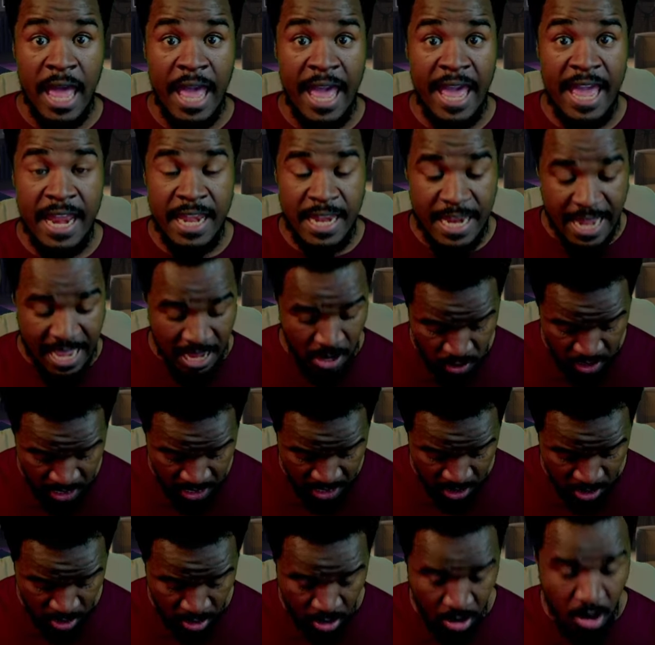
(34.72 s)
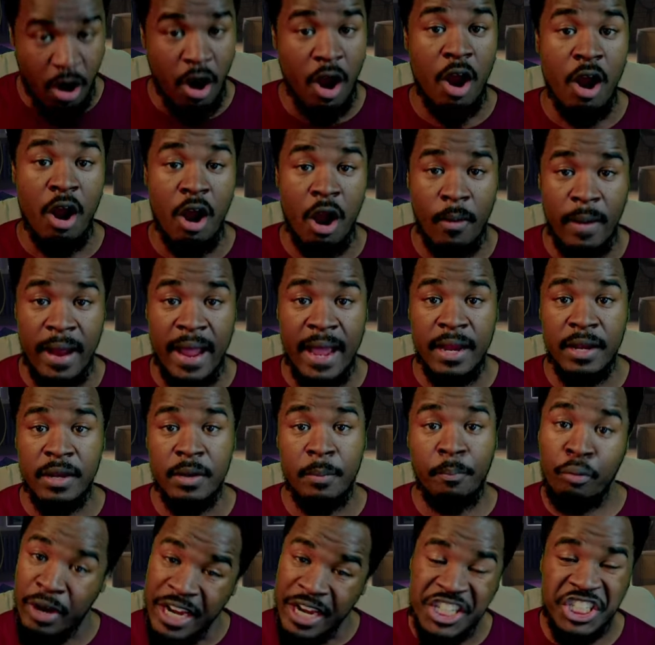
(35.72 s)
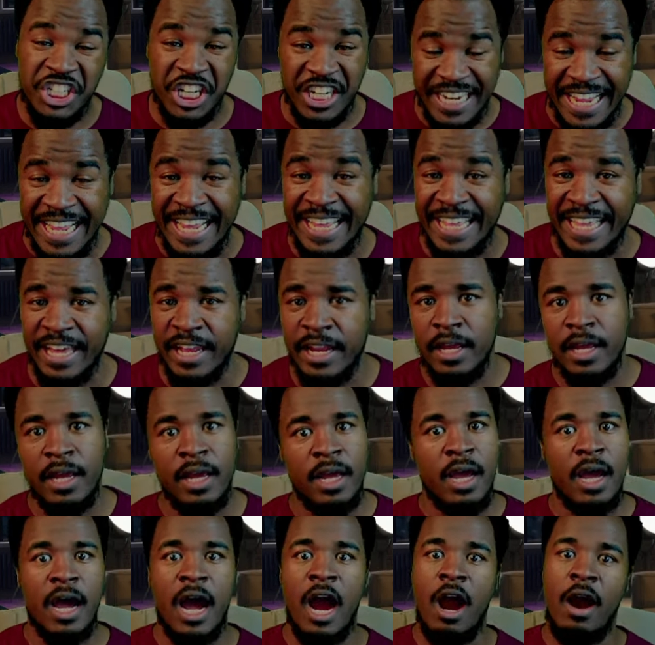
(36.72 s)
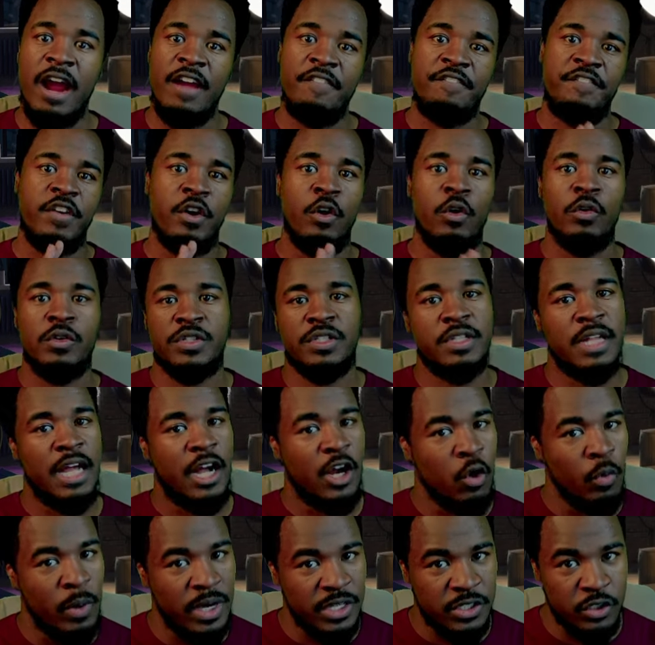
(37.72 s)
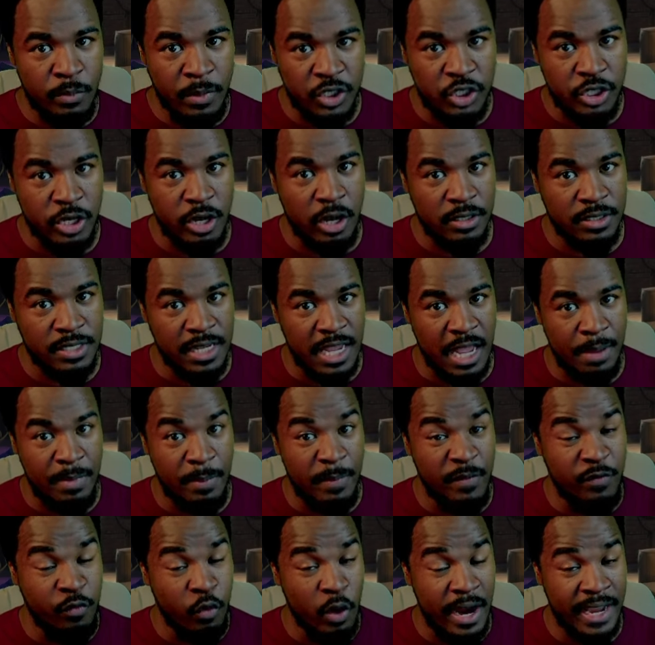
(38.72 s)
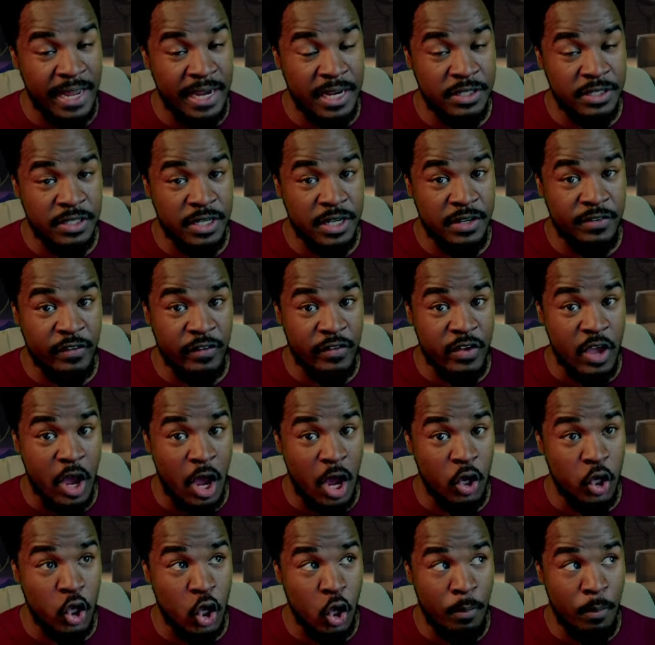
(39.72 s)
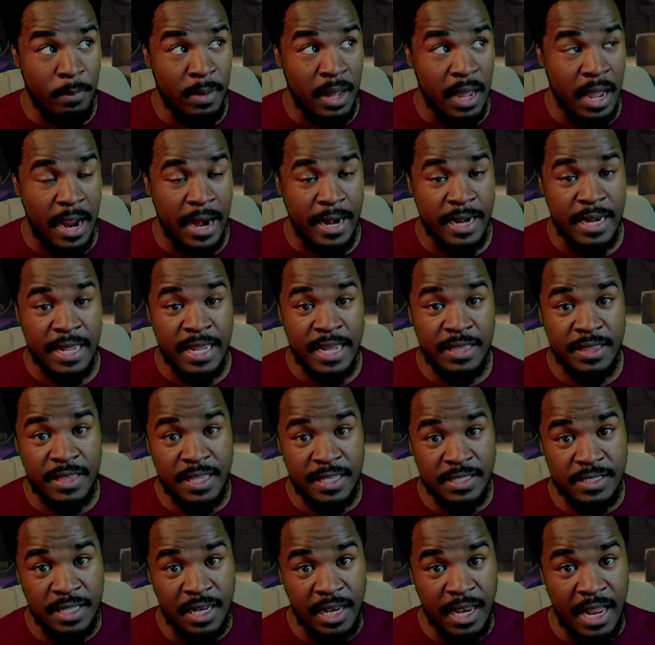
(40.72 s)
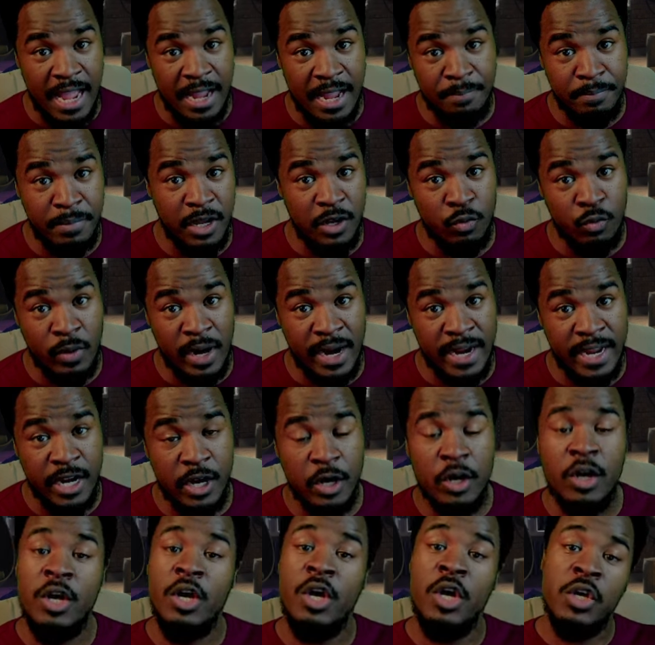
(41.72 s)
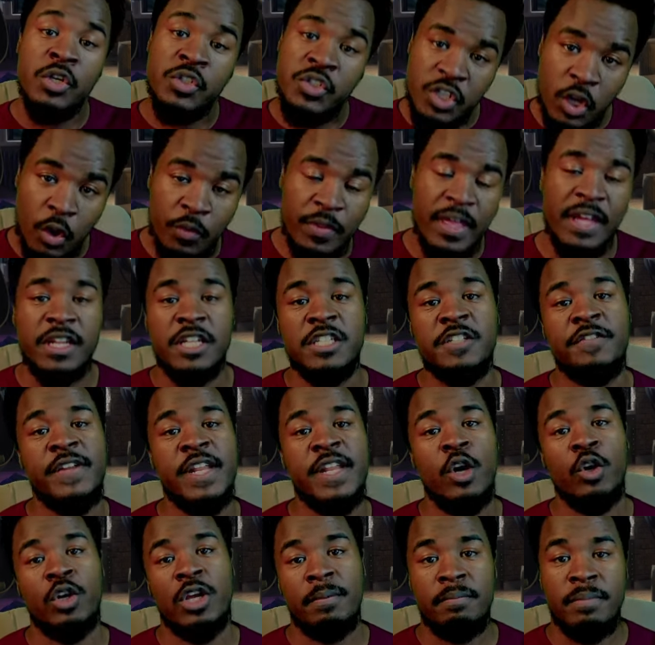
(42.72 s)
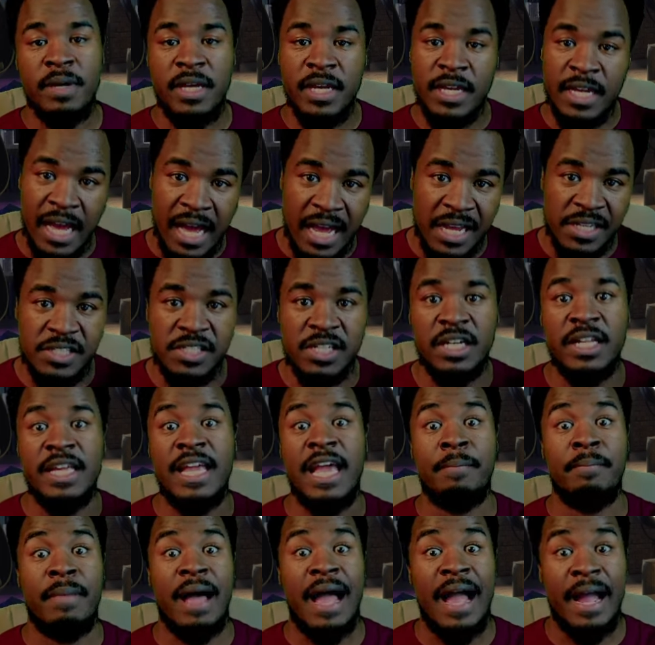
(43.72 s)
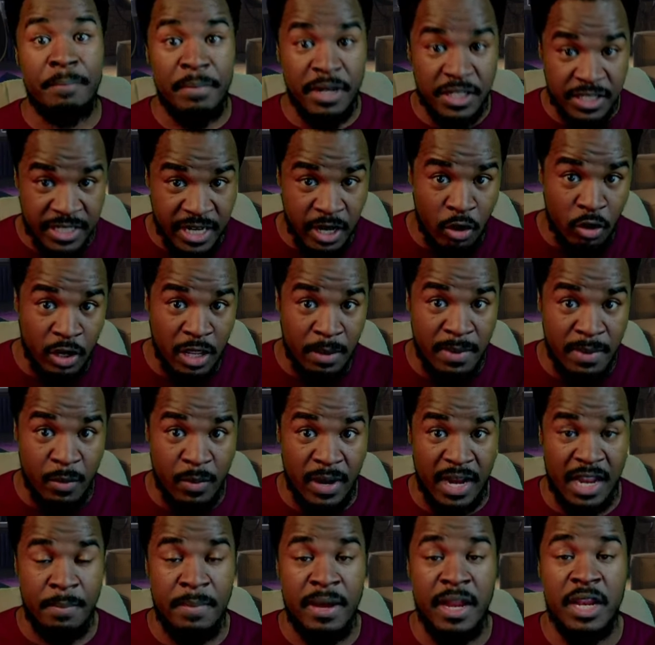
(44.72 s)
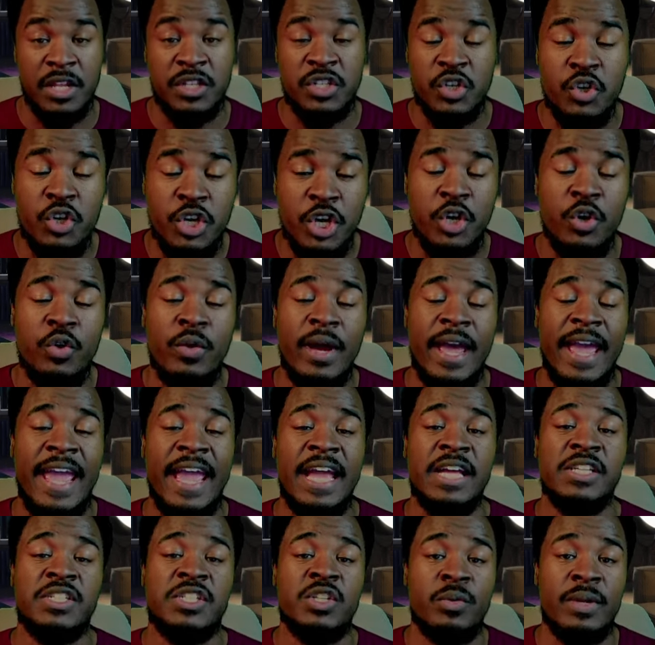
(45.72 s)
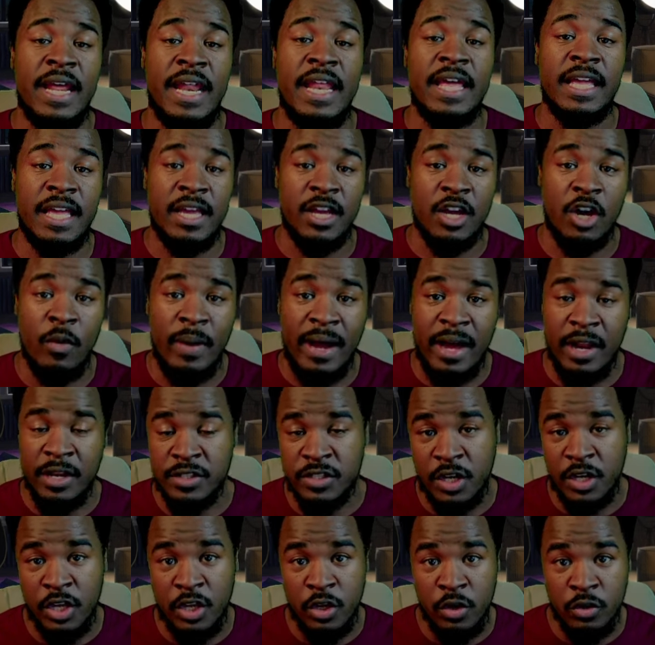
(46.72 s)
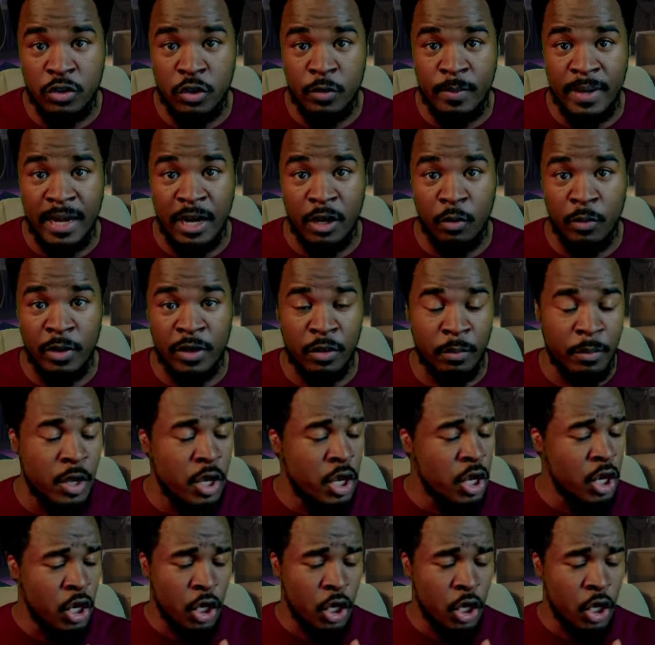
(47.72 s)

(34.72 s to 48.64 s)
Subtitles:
and down here. All right? Preach a deacon. All right, folks, not going to waste too much of y'all time, but before I get into this, if y'all don't mind, hit this like button right here so that this video can be constantly and my material can be recommended to you and so that it can go out into the YouTube algorithm.